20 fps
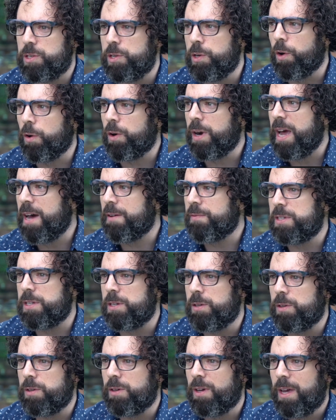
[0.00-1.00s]
You don't have
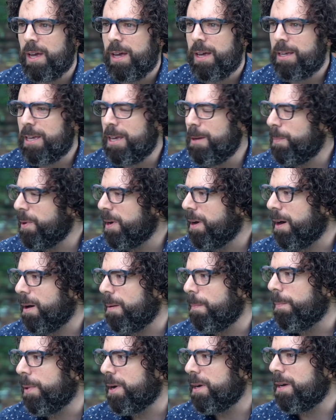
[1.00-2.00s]
to keep it all
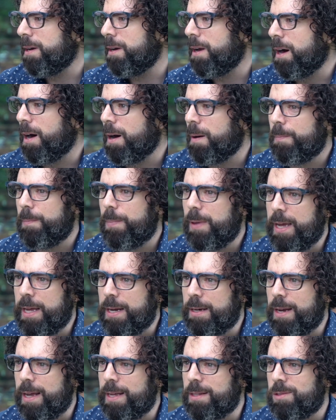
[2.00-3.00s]
buttoned up
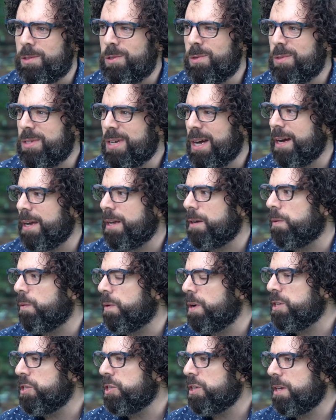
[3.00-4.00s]
and too tight and
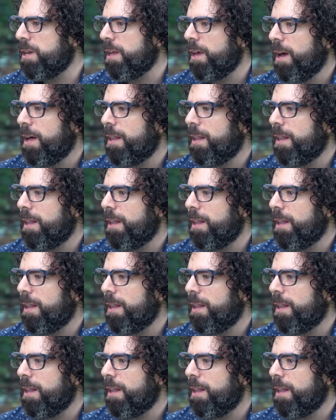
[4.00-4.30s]
rigid.